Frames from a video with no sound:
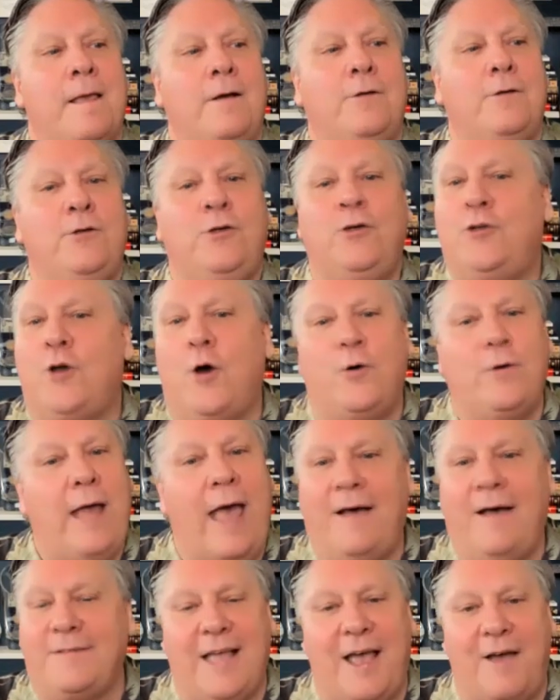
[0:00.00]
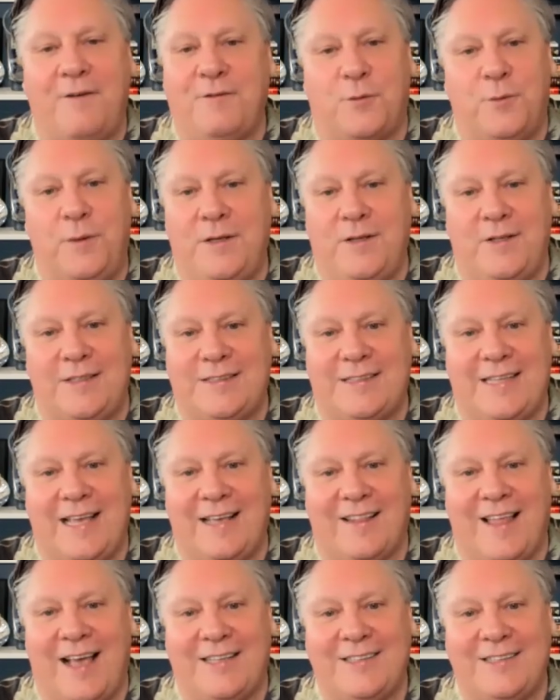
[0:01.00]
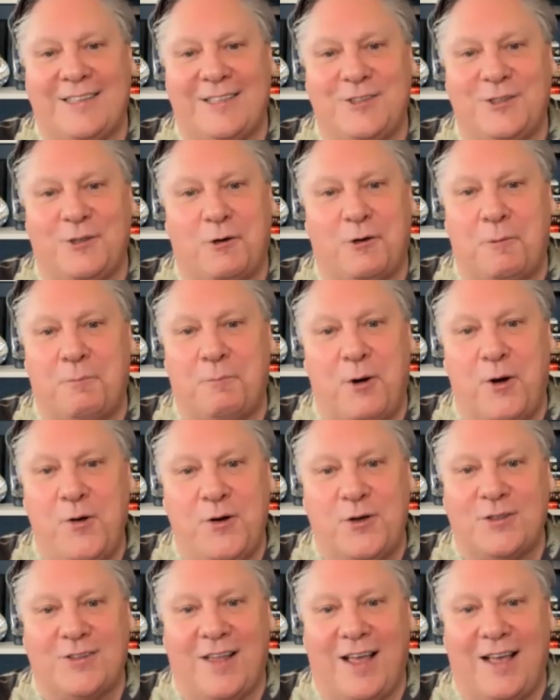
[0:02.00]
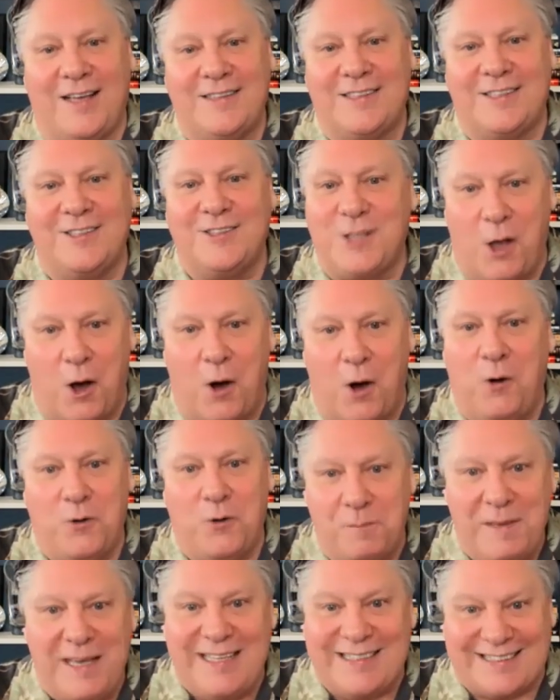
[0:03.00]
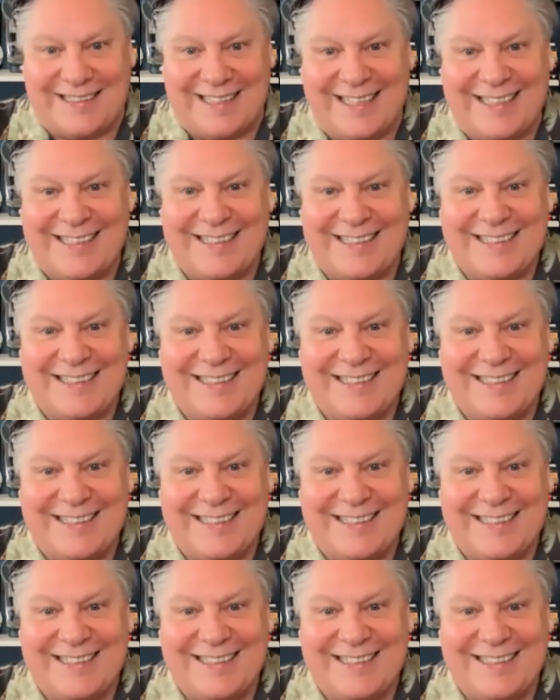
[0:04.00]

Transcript: You don't have to have a real estate license or a broker's license to own a business.